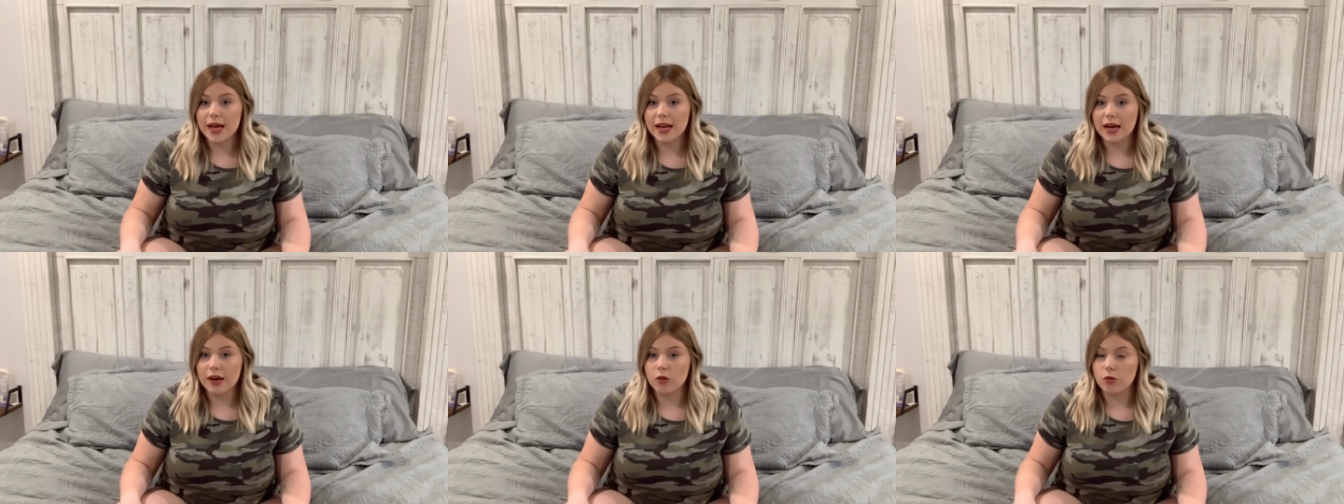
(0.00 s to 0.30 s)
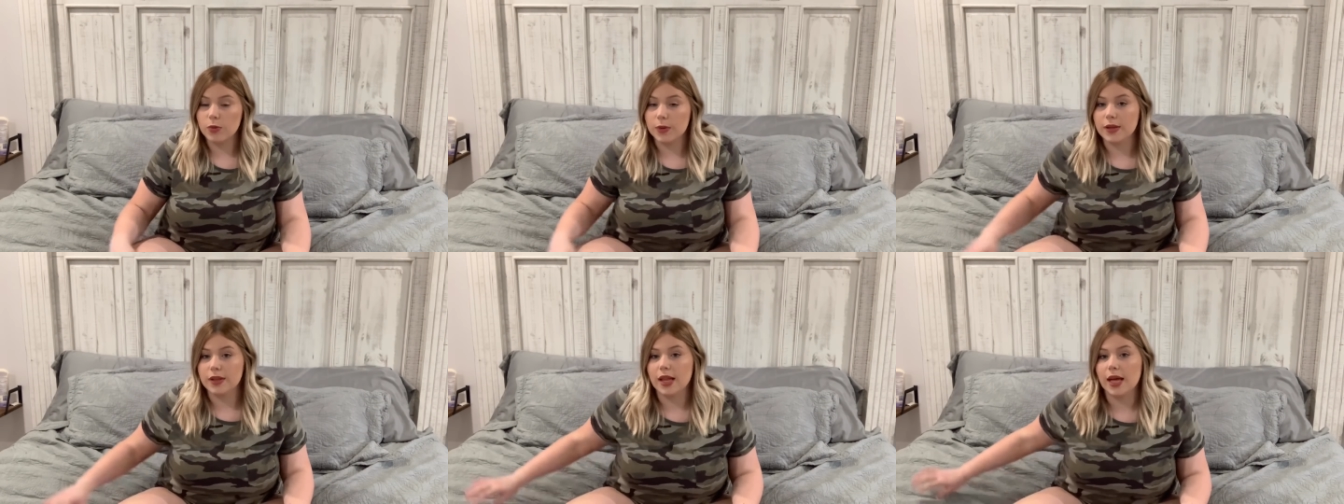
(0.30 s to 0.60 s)
I would
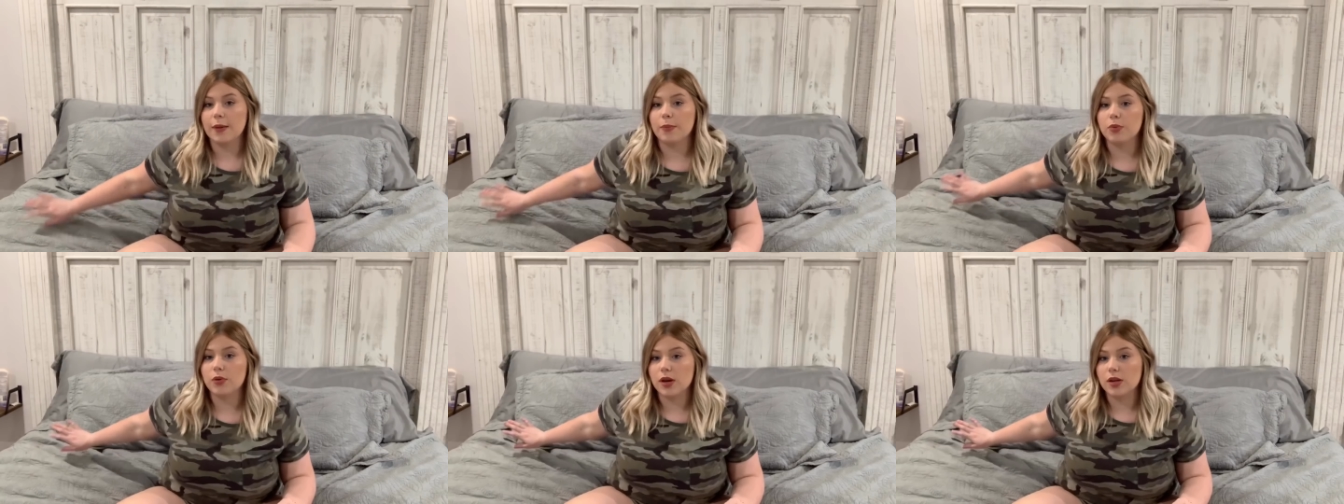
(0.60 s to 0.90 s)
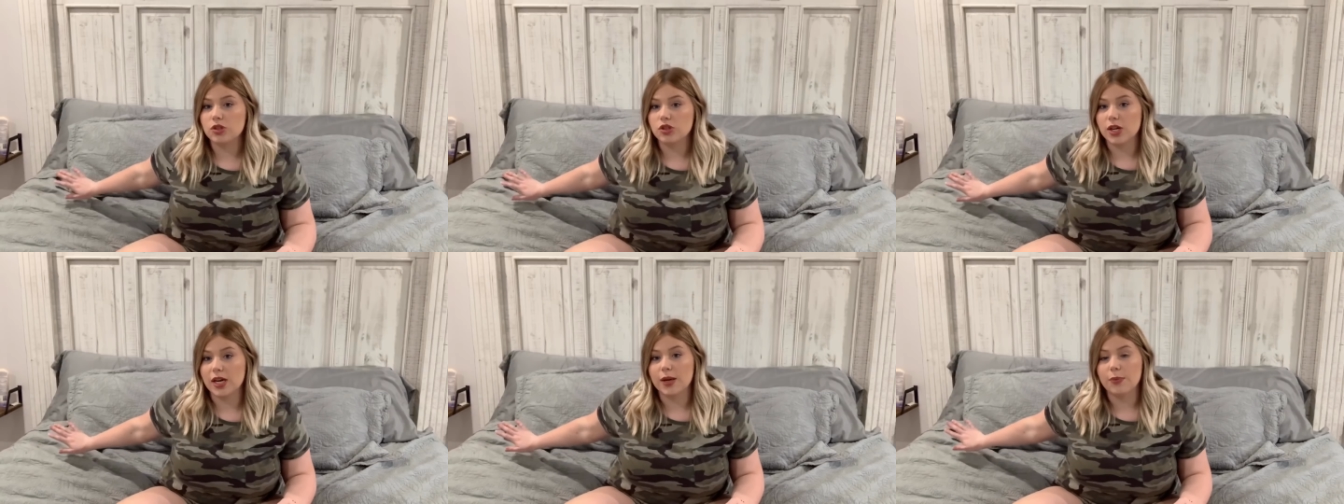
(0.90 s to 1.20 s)
be like
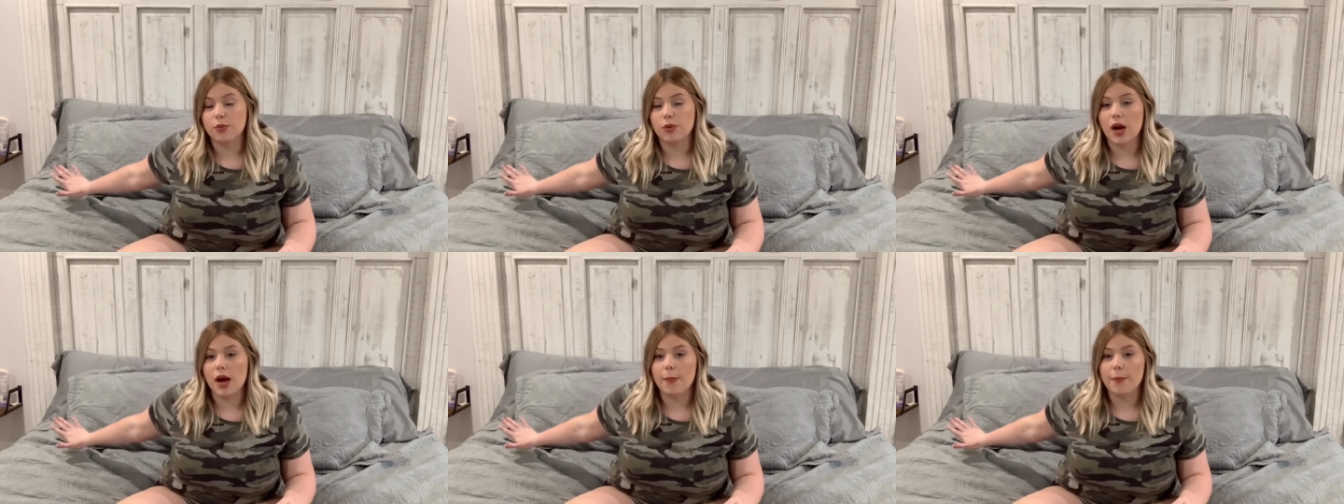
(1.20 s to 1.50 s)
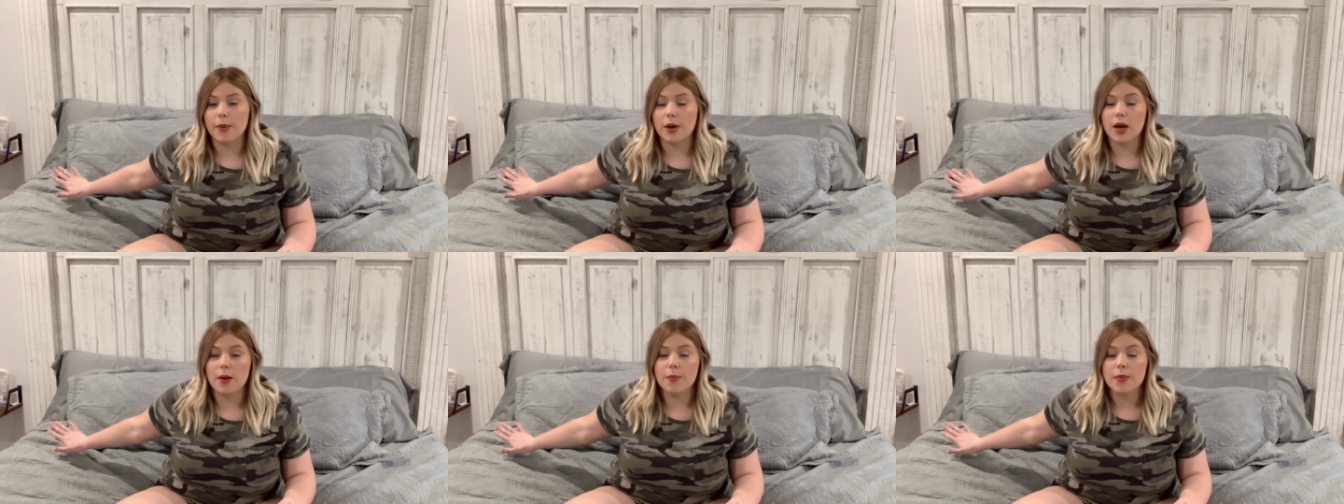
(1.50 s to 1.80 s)
try to prop
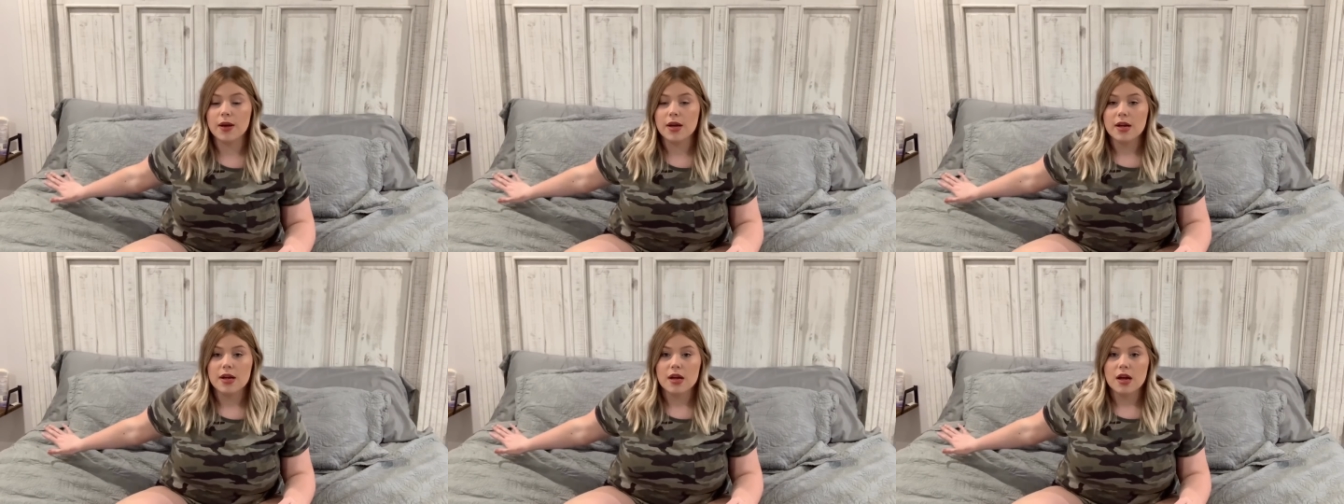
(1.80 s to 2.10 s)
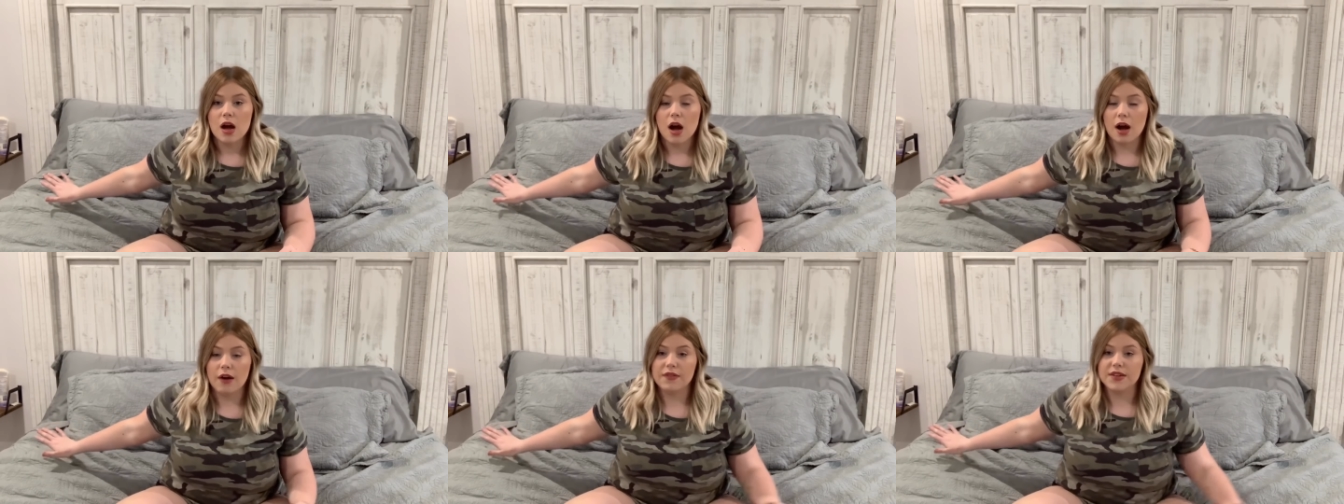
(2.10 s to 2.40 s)
up
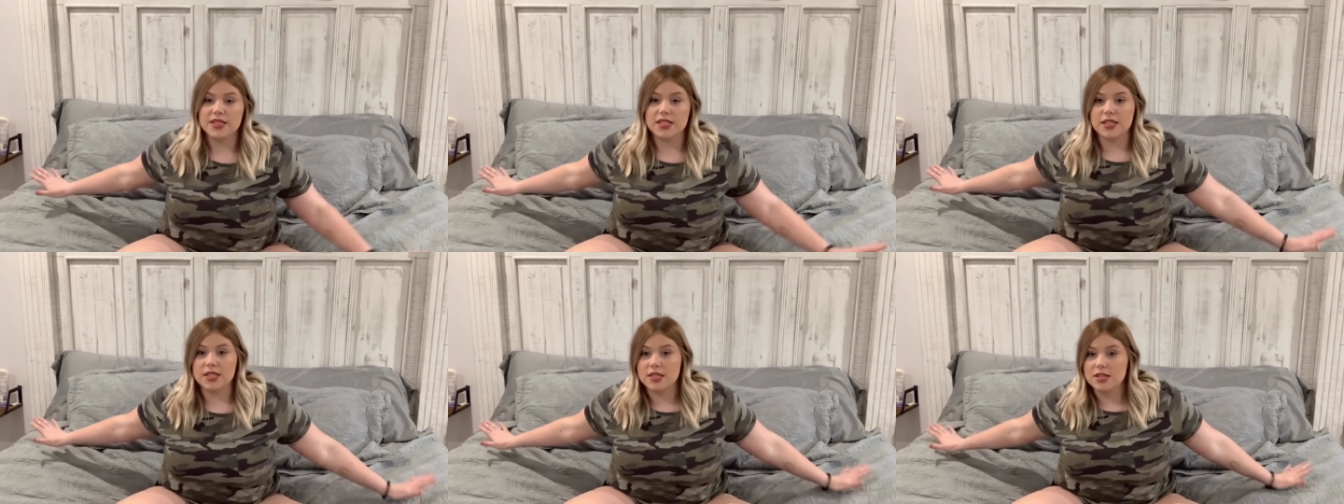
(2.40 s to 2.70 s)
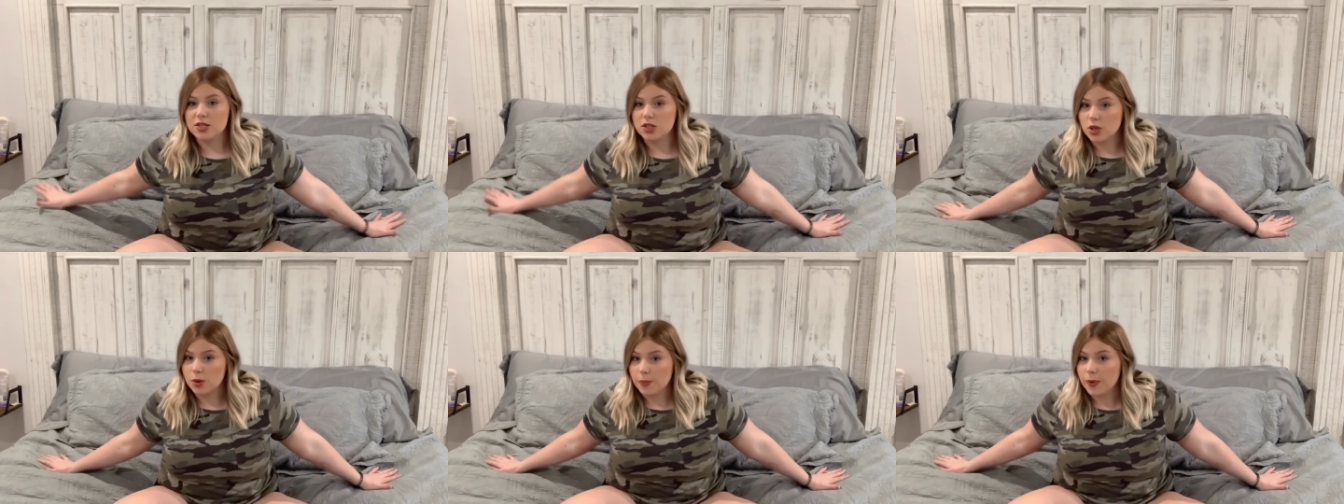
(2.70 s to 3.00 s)
Obviously, this
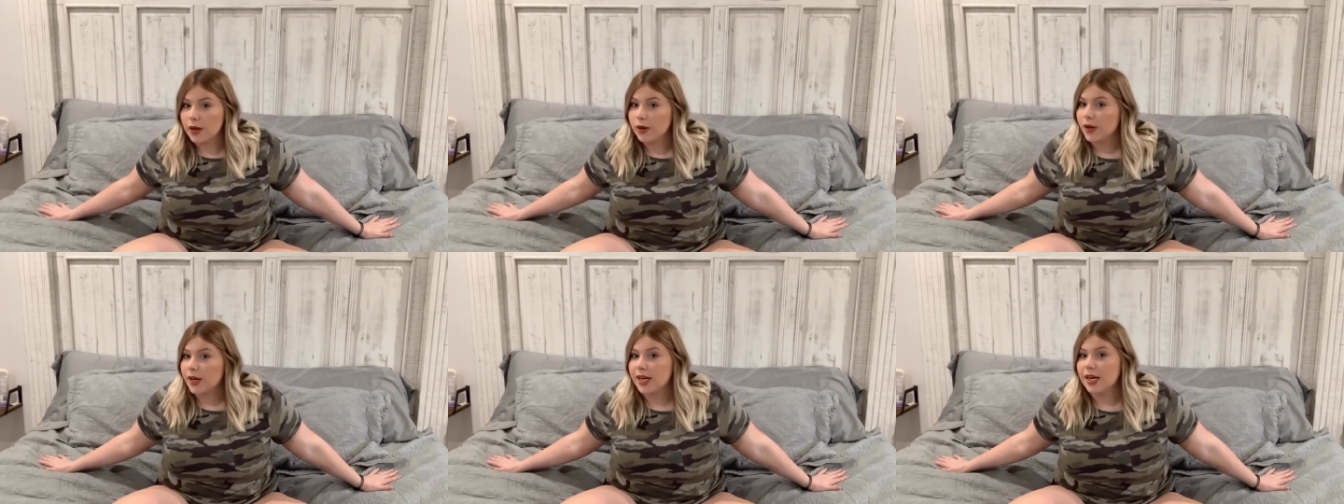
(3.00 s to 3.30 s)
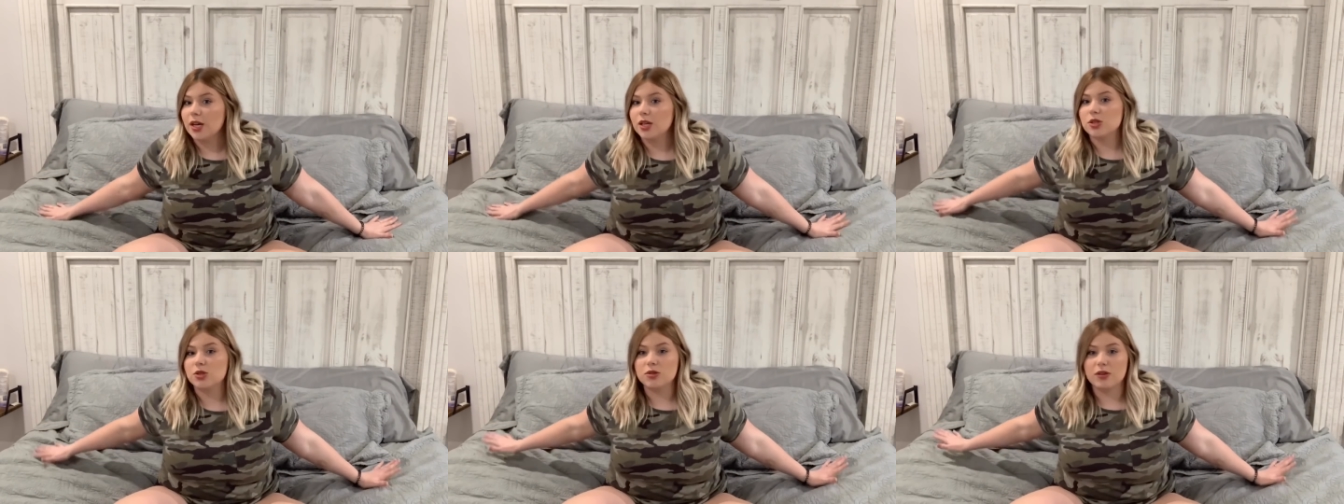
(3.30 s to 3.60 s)
is our bed right now.